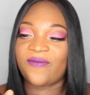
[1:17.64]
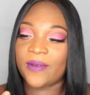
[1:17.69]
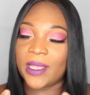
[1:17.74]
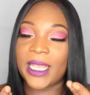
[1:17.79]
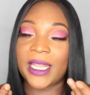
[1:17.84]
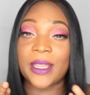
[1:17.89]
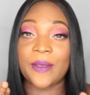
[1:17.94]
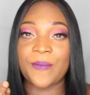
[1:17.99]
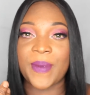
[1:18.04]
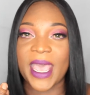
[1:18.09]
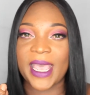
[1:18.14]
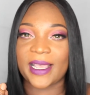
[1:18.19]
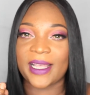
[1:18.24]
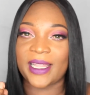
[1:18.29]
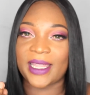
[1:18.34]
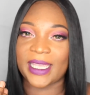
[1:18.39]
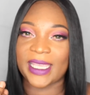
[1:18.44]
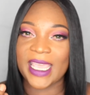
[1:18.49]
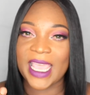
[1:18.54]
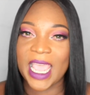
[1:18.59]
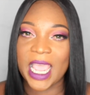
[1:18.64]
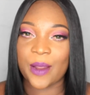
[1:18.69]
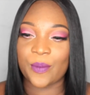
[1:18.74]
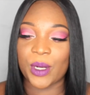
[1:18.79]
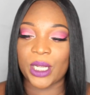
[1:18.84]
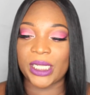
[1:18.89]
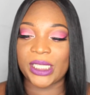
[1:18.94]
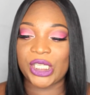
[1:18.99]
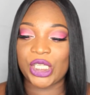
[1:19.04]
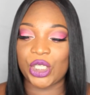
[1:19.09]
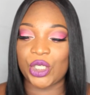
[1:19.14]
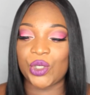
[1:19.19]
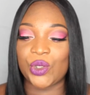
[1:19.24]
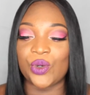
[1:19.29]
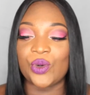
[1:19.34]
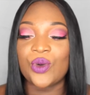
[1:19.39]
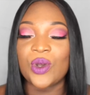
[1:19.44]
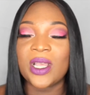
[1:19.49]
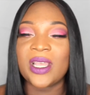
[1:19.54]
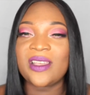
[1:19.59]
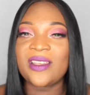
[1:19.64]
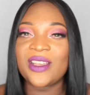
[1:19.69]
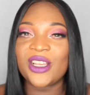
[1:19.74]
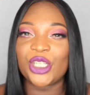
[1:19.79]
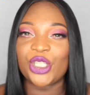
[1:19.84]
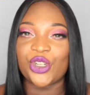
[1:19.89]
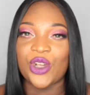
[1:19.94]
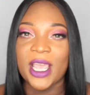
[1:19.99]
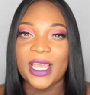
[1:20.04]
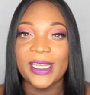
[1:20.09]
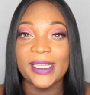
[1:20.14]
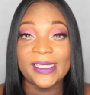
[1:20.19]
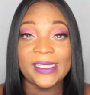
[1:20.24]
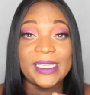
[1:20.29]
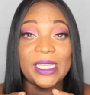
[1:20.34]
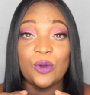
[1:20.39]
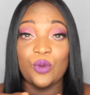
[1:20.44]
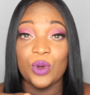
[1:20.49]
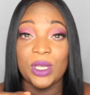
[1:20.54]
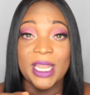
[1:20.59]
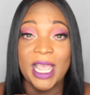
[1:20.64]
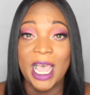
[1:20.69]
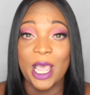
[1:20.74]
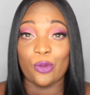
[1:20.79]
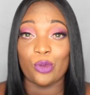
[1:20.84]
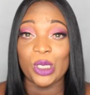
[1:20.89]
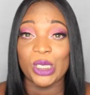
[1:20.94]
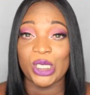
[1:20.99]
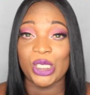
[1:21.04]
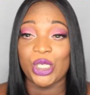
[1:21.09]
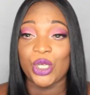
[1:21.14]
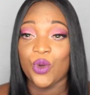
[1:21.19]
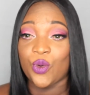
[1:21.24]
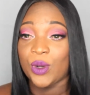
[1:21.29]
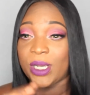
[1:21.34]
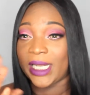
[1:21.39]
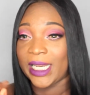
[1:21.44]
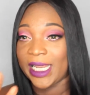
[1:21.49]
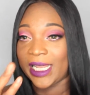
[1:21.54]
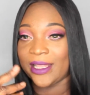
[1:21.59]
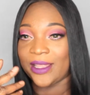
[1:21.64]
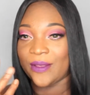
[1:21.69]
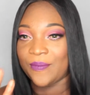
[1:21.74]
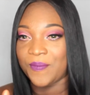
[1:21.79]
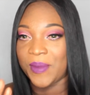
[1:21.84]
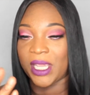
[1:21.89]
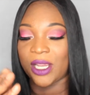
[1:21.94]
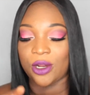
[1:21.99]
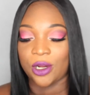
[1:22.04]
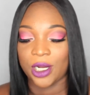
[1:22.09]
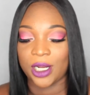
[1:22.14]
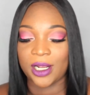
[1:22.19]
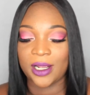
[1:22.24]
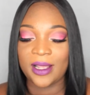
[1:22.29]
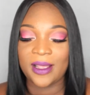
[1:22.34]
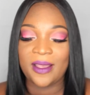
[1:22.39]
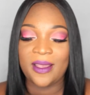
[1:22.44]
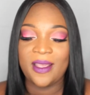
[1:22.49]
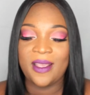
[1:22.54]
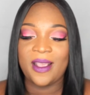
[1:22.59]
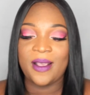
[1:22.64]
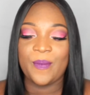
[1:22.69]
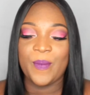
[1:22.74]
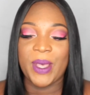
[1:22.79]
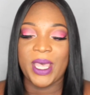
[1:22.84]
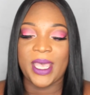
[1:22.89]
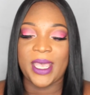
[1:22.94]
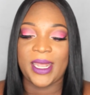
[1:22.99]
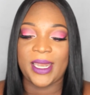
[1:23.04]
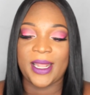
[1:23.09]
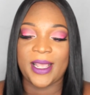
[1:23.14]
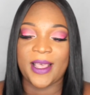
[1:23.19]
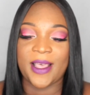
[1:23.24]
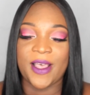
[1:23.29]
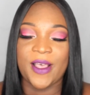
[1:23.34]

in the back of the camera to try to see what I was doing in the mirror. But